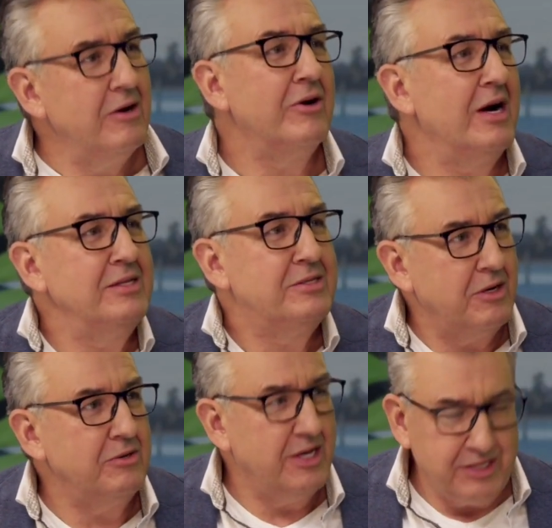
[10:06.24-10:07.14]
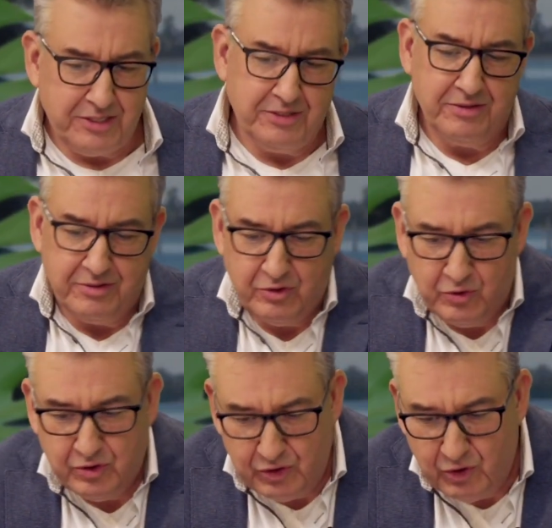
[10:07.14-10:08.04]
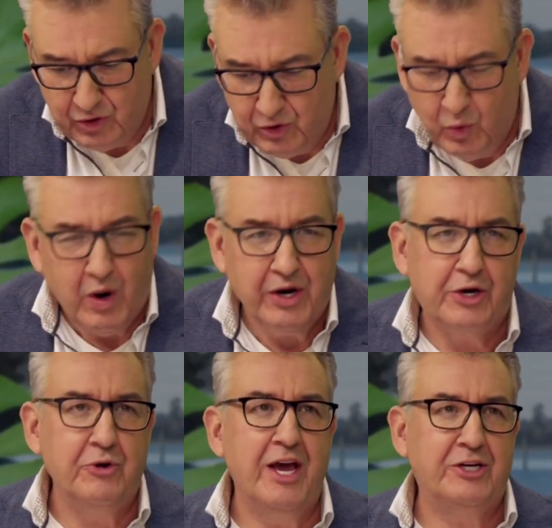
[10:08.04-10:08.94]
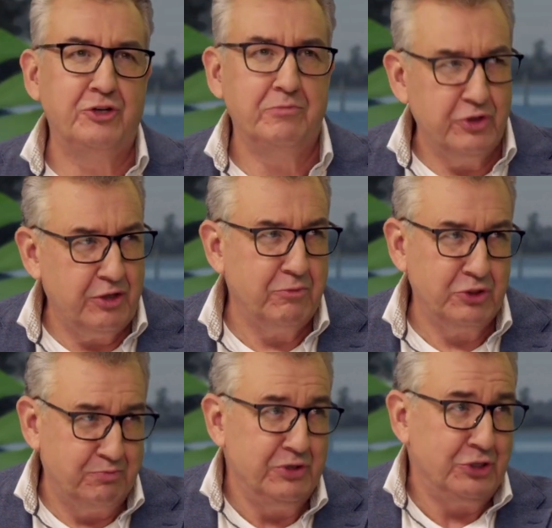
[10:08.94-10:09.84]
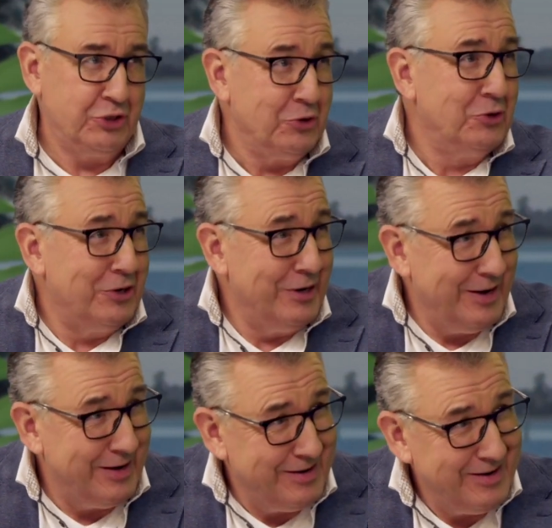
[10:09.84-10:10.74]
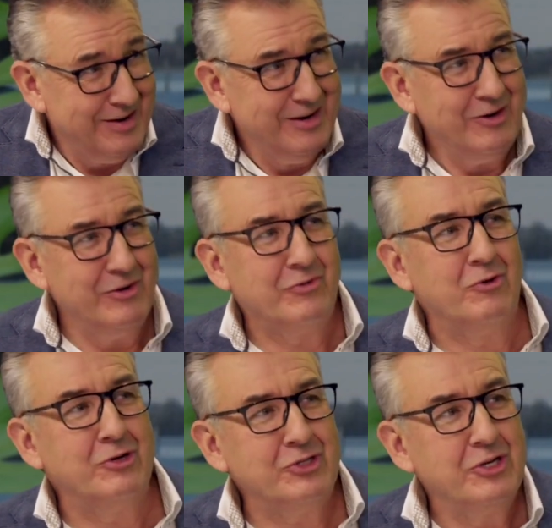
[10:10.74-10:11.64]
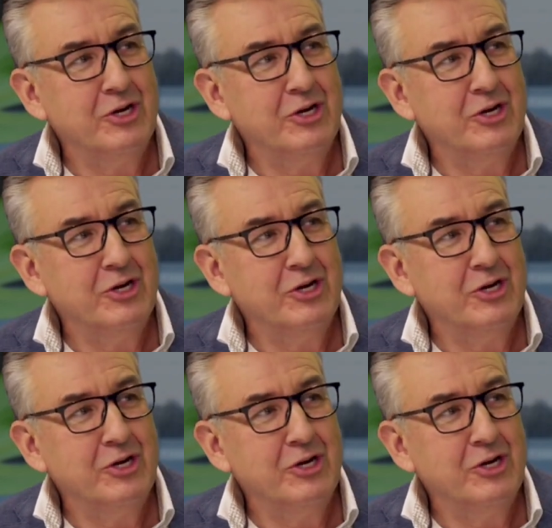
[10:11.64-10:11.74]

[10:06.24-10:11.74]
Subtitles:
All right. So that's you want a connection, but it must be secure. Of course.